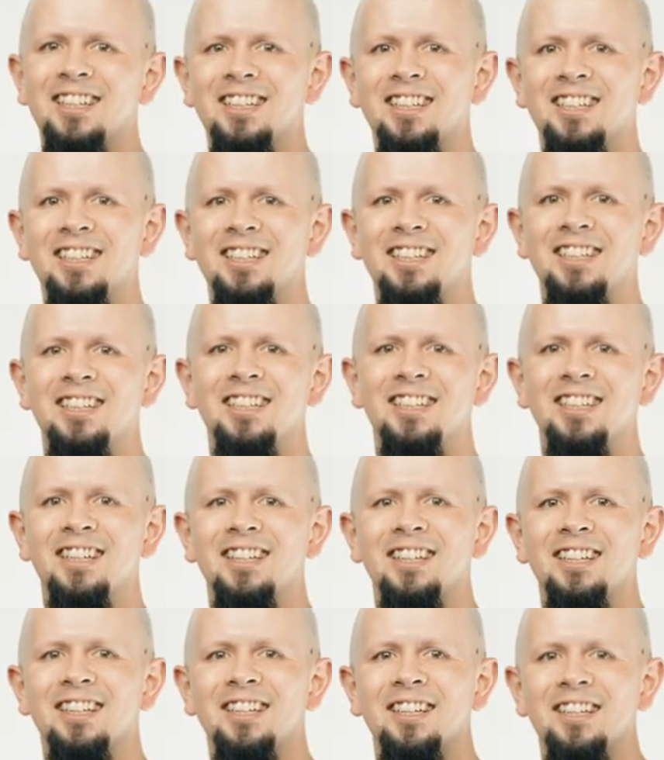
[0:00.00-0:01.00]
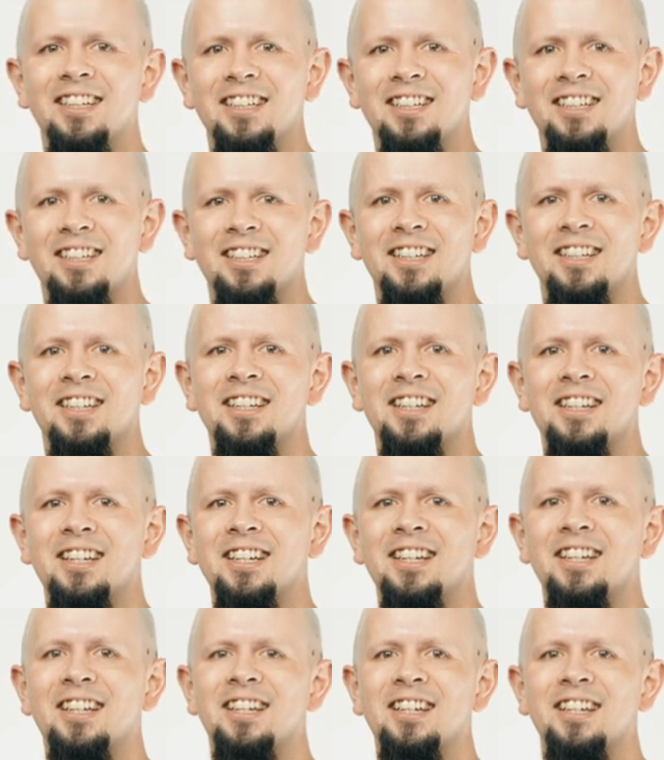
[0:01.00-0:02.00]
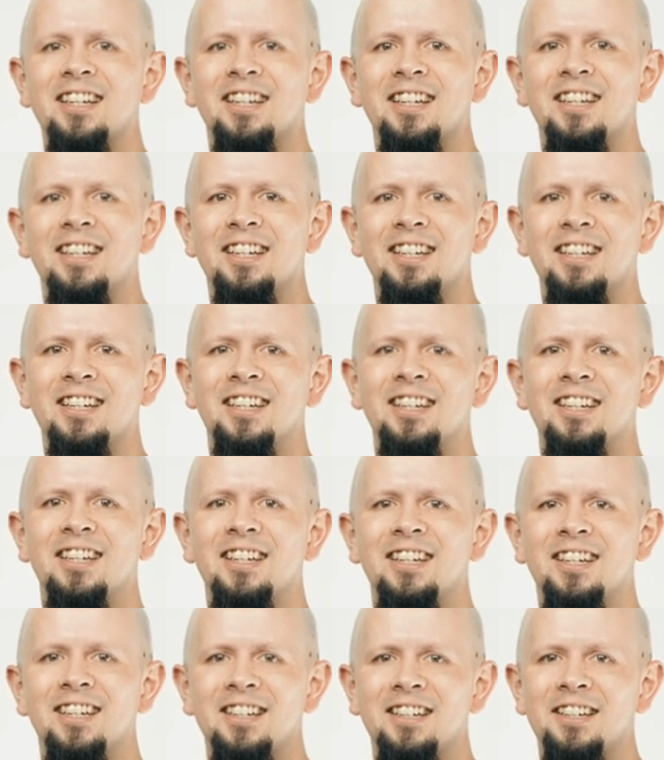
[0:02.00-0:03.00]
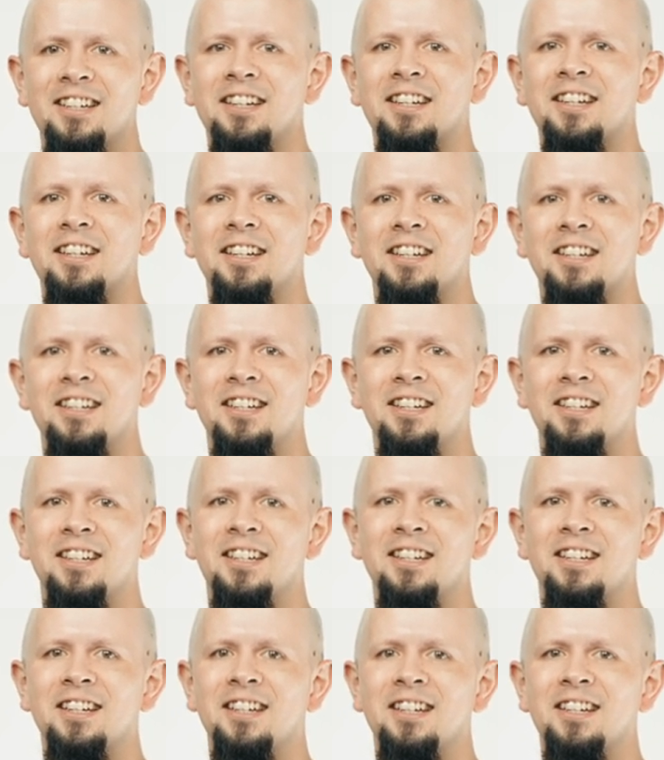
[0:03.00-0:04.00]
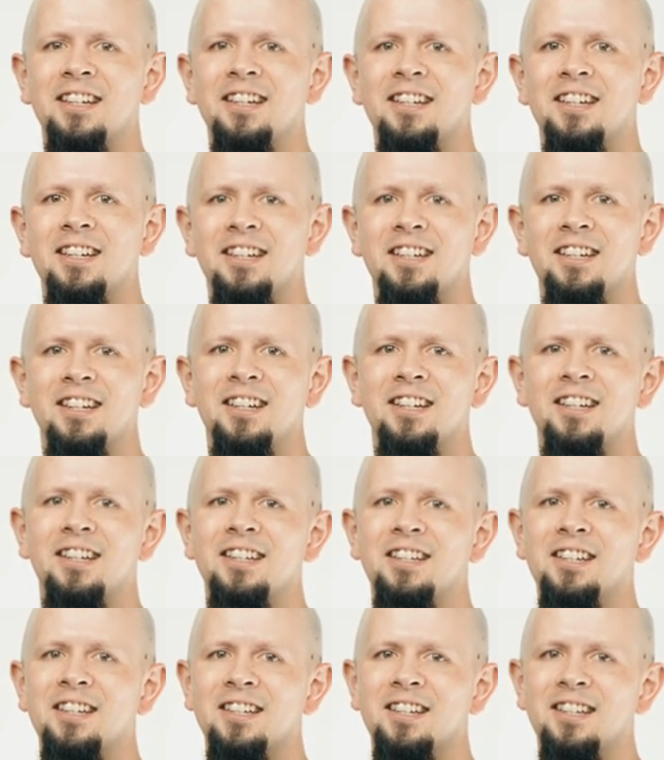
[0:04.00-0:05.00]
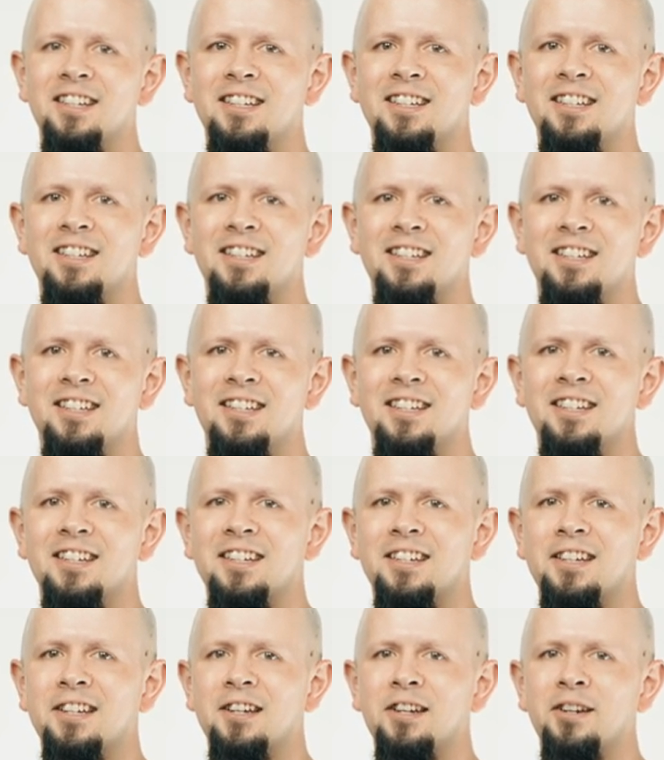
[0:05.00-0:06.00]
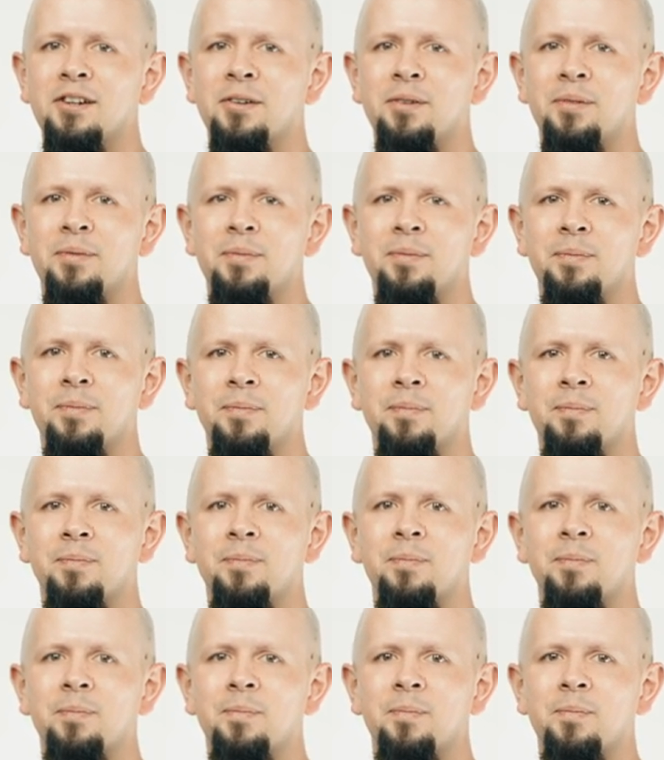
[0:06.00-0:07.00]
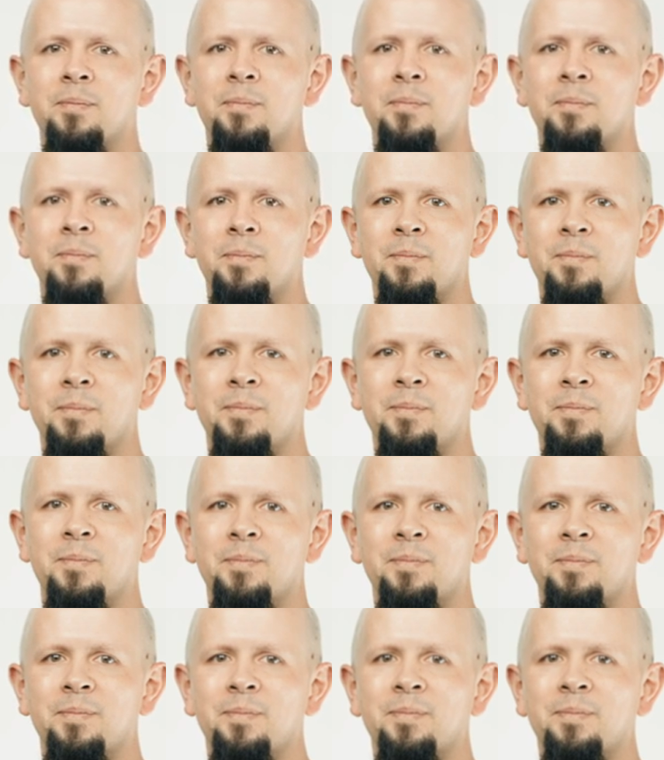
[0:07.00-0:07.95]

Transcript: The person shown says nothing.